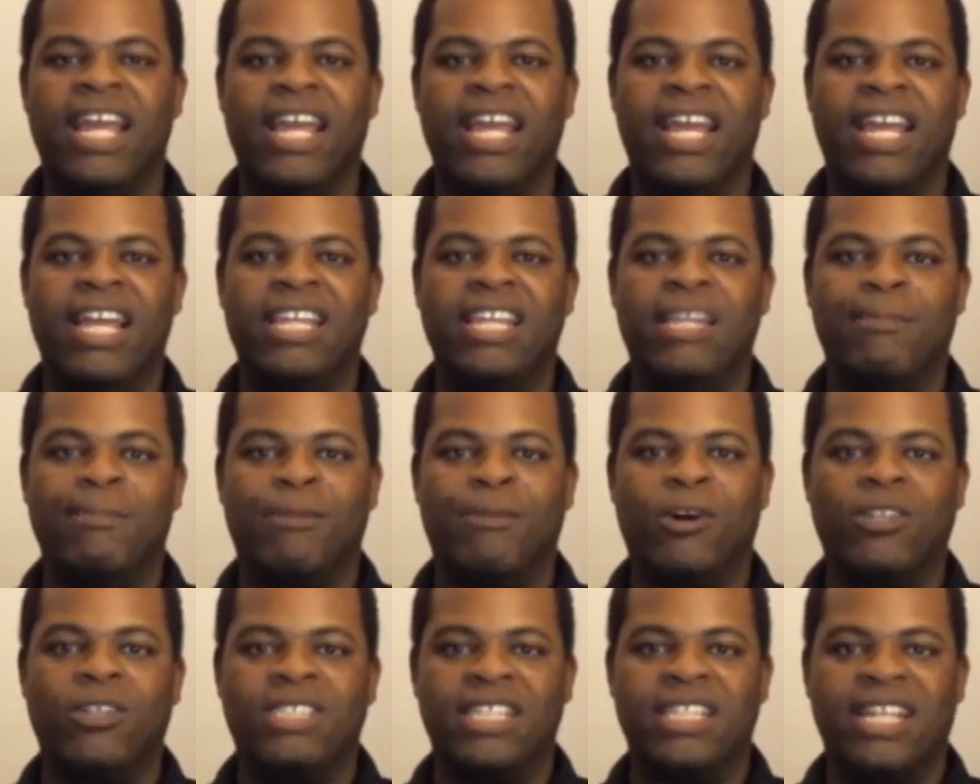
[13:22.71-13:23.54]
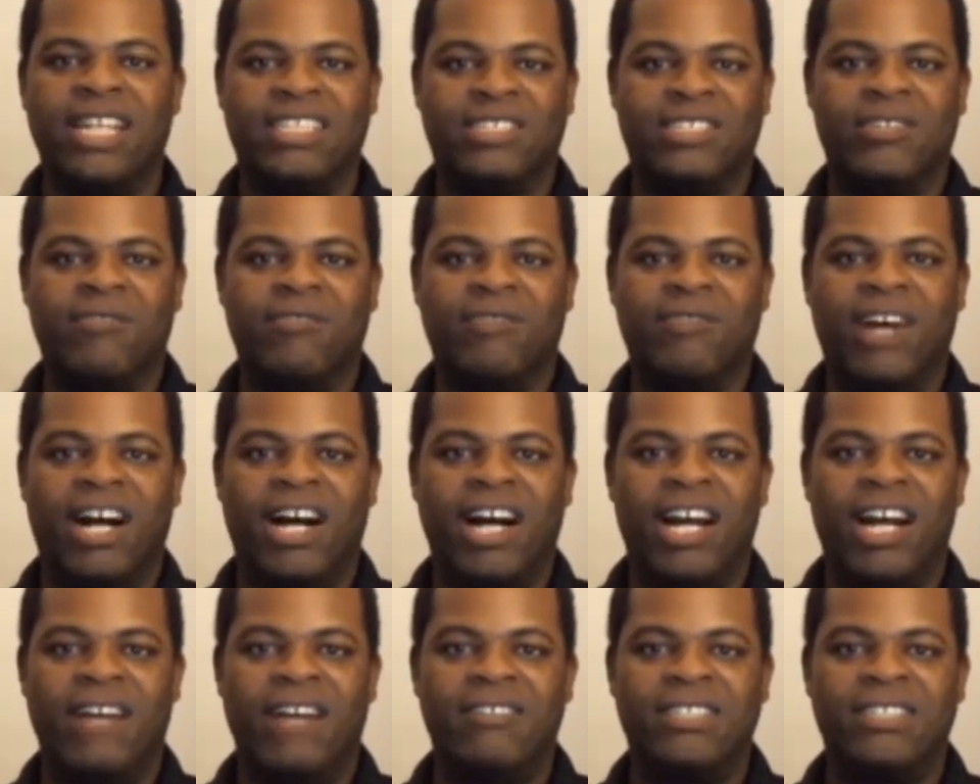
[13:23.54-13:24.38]
and the person that
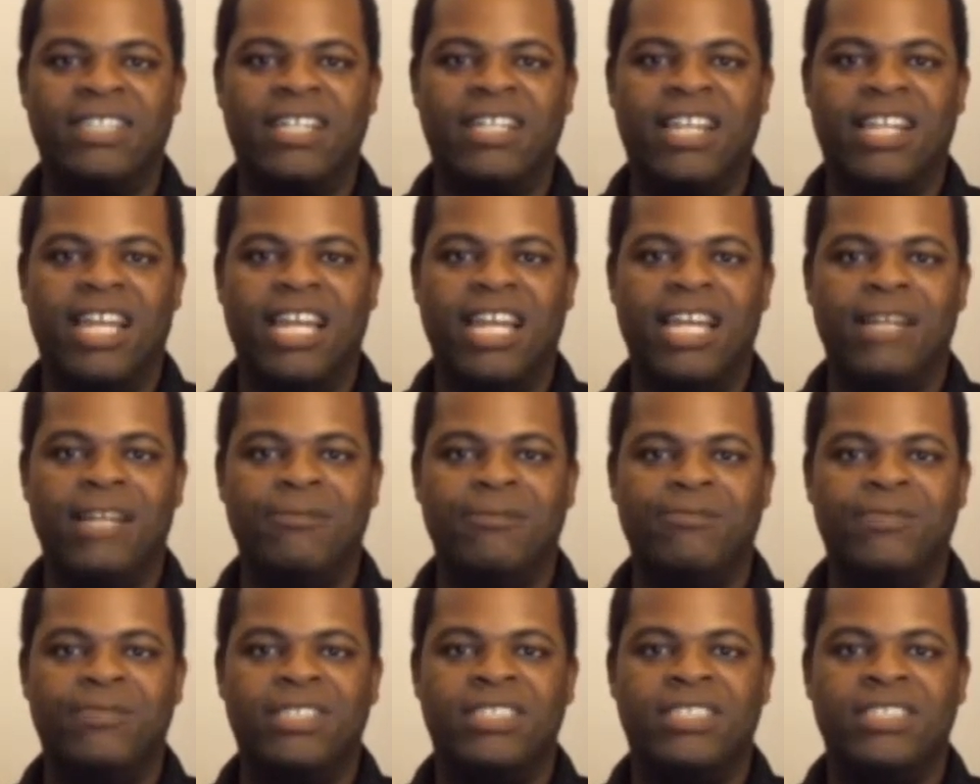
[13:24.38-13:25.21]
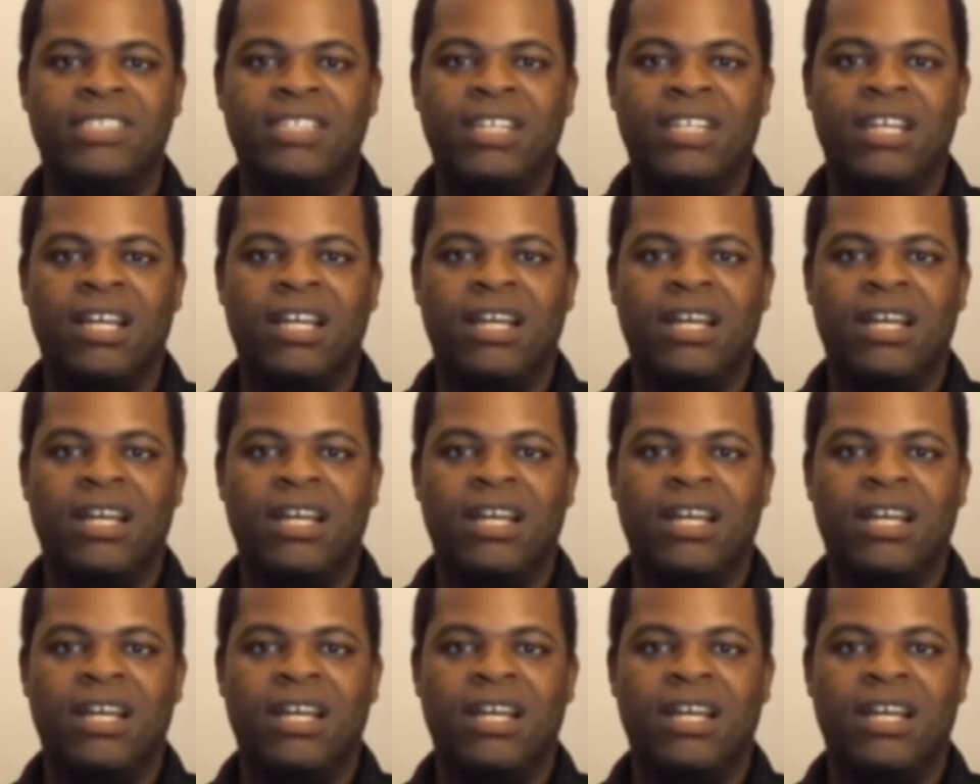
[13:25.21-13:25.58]
survives claims